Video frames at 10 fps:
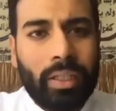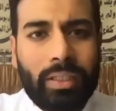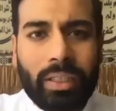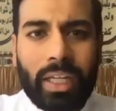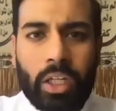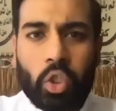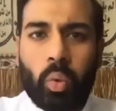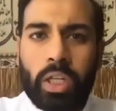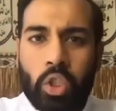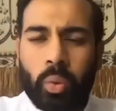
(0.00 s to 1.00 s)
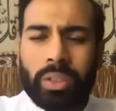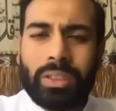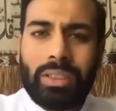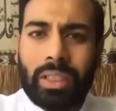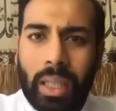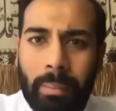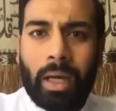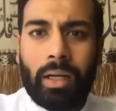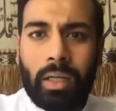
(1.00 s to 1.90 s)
It's a catch-22. It's a dilemma.